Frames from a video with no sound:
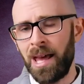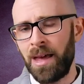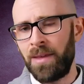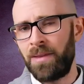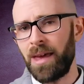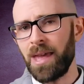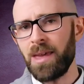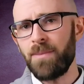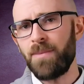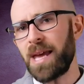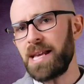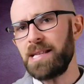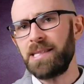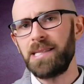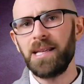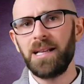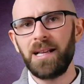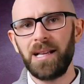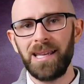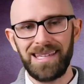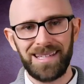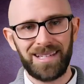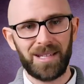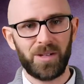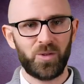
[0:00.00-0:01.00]
they
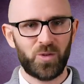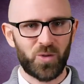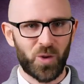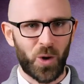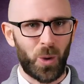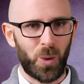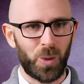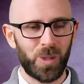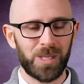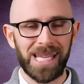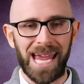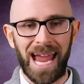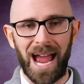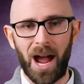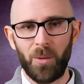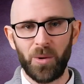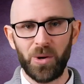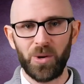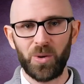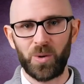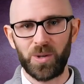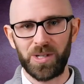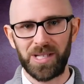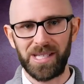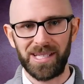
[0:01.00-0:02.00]
basically controlled how
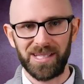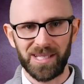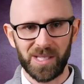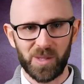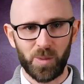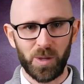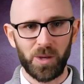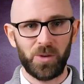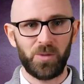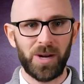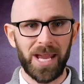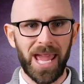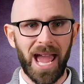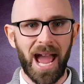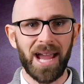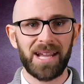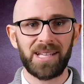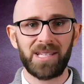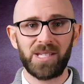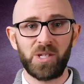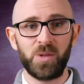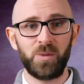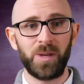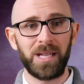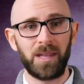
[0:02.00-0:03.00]
an audience would
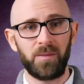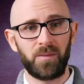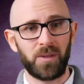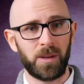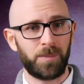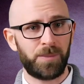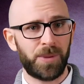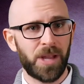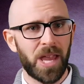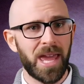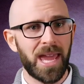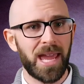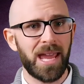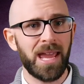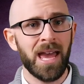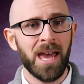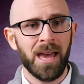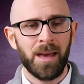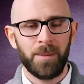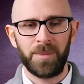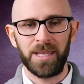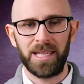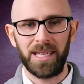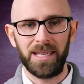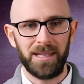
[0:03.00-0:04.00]
react to a given play,
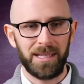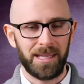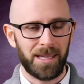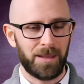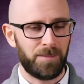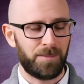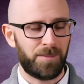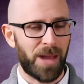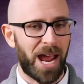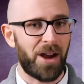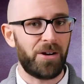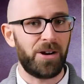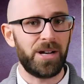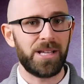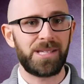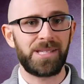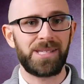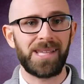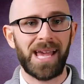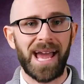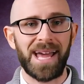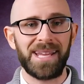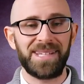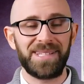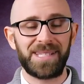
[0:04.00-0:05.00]
beginning in
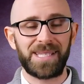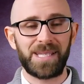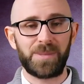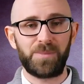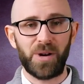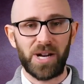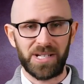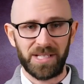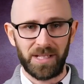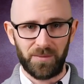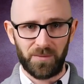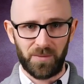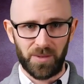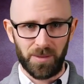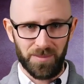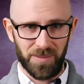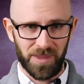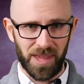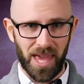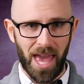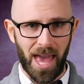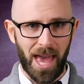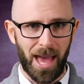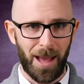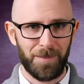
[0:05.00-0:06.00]
Paris and spreading from
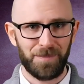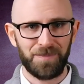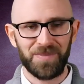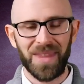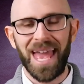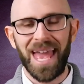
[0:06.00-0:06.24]
there.